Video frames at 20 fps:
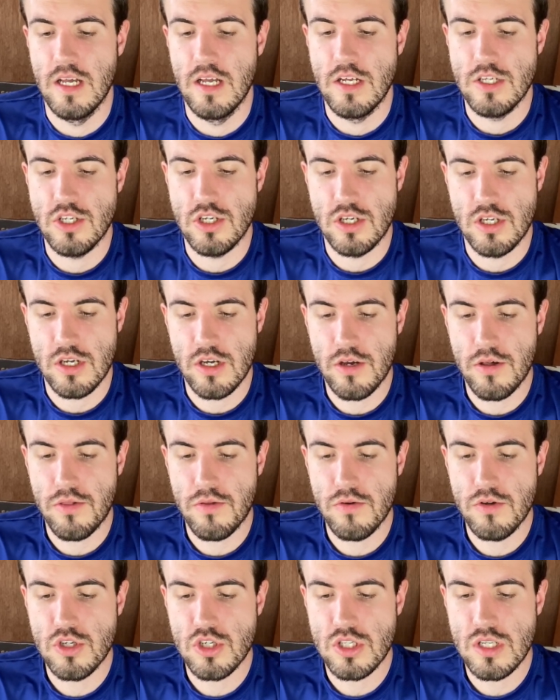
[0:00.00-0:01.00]
So you can go through
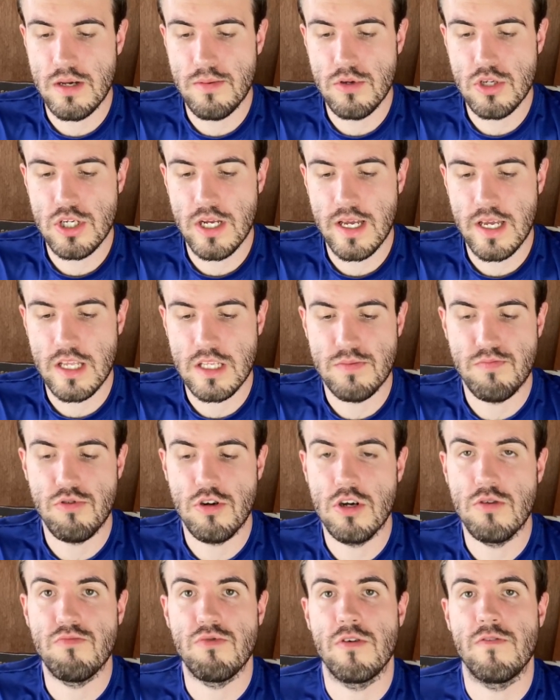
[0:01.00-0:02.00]
and just double check it's
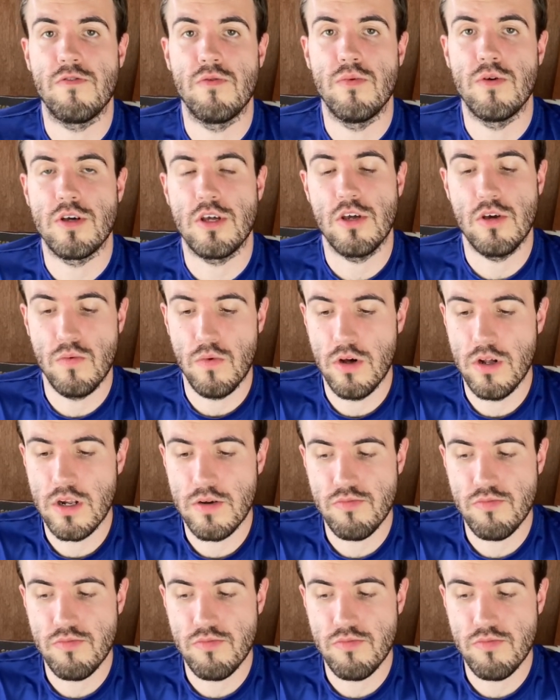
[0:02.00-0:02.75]
appropriate for what you want,